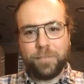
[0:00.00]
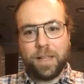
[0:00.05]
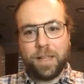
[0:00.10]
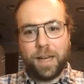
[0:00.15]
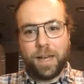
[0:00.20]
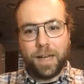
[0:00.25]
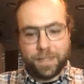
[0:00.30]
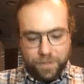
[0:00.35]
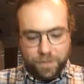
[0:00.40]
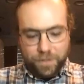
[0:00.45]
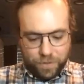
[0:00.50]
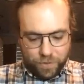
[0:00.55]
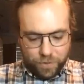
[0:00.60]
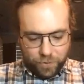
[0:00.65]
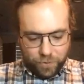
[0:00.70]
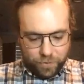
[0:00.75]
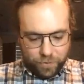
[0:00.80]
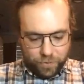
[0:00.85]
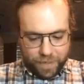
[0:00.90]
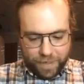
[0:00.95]
I
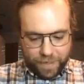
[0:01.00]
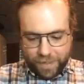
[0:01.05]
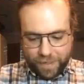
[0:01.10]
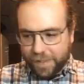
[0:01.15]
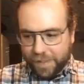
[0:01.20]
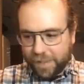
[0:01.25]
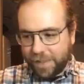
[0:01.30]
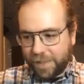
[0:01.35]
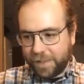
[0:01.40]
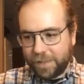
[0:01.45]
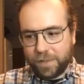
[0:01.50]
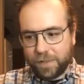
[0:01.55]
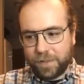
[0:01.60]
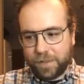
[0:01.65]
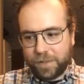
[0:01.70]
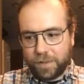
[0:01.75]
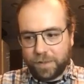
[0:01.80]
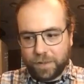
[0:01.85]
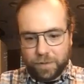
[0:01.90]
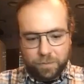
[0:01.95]
do, yeah. Uh, it's
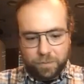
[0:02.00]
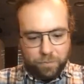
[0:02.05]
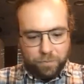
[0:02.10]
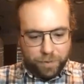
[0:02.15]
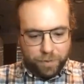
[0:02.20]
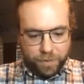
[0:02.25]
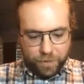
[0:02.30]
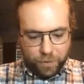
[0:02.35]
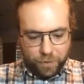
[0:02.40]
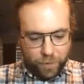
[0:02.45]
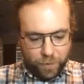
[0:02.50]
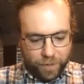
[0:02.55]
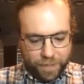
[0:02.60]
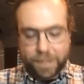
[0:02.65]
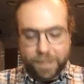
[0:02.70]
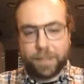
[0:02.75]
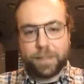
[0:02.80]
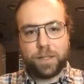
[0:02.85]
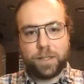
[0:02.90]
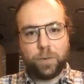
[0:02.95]
a pretty quick and
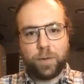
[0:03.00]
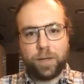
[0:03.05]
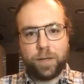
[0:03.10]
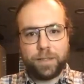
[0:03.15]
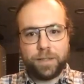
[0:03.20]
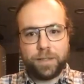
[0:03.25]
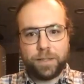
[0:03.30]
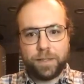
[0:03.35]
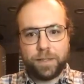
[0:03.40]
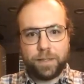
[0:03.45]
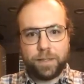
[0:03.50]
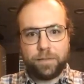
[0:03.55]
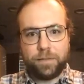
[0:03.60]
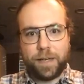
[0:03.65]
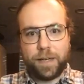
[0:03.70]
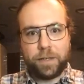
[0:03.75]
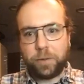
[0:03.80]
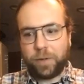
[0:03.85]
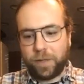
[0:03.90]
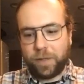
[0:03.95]
easy way to
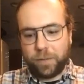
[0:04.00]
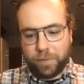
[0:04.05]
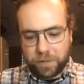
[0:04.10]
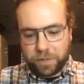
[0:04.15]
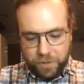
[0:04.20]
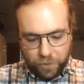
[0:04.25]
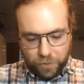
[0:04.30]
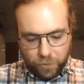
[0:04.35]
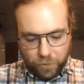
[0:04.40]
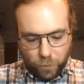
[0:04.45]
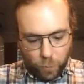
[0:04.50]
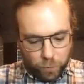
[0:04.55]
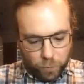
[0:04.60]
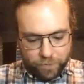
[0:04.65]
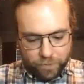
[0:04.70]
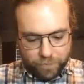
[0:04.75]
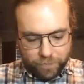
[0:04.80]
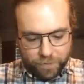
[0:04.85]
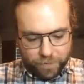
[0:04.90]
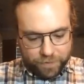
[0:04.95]
evaluate a bunch of cool
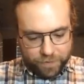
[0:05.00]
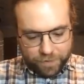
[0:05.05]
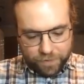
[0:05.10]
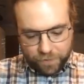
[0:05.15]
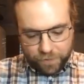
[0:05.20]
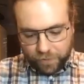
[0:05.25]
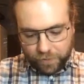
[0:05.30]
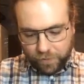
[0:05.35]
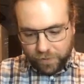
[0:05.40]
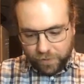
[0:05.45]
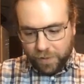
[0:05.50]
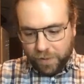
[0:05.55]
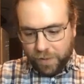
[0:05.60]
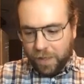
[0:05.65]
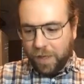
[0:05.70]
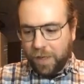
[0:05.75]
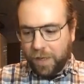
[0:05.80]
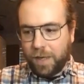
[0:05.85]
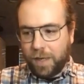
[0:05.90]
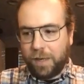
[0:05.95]
different sensors.
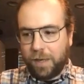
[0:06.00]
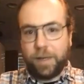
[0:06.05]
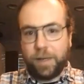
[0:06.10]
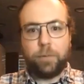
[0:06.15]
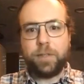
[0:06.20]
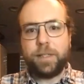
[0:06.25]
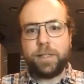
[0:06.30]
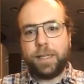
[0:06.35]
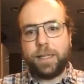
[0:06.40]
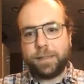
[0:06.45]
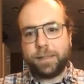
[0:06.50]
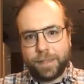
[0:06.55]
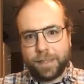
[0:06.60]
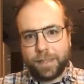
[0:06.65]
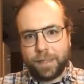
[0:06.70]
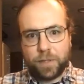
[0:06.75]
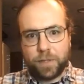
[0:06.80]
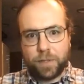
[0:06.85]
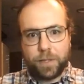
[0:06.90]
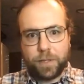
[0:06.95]
Um, and with the
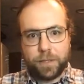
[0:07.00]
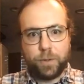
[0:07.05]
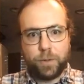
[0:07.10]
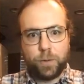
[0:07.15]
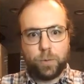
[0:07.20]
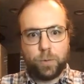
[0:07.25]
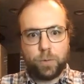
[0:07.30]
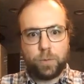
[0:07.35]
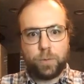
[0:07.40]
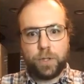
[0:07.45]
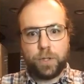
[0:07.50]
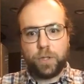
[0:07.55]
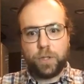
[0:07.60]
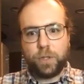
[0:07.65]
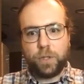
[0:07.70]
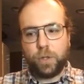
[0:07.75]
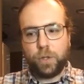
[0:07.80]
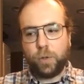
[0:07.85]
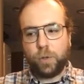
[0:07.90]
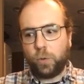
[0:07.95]

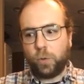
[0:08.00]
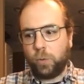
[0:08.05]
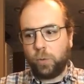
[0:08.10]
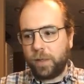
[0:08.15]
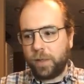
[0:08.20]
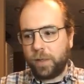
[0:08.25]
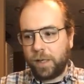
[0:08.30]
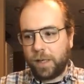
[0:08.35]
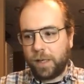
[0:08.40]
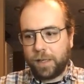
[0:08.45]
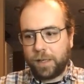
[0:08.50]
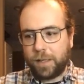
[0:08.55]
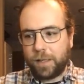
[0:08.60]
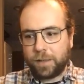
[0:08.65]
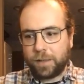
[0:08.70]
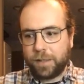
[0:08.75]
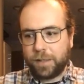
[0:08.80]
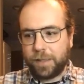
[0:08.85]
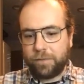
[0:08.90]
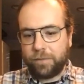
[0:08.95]
STM32Cube uh,
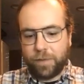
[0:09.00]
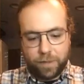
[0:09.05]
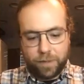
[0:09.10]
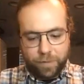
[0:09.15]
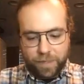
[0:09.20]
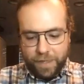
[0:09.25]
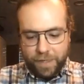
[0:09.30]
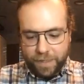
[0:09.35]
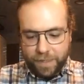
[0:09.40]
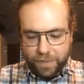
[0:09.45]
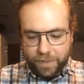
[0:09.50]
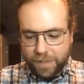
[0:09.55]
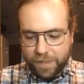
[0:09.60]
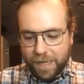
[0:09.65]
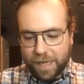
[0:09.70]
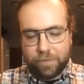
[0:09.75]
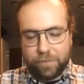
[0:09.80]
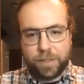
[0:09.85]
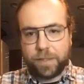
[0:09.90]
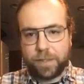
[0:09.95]
environment, I can
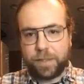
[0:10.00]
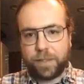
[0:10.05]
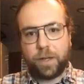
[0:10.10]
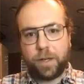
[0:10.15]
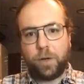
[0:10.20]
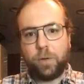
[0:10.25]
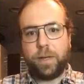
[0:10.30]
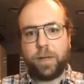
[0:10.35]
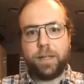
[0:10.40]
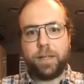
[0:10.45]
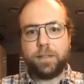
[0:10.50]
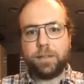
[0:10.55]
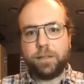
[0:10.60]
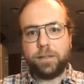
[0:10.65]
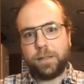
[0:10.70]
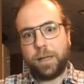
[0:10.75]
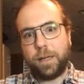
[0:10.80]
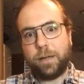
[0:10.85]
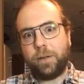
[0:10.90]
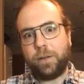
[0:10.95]
dive into the code base and
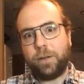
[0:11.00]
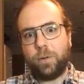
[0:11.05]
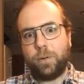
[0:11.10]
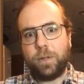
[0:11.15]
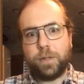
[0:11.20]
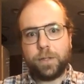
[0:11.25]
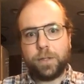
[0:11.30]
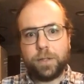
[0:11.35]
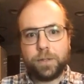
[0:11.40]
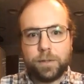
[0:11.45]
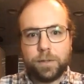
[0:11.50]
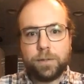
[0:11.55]
see how it all works.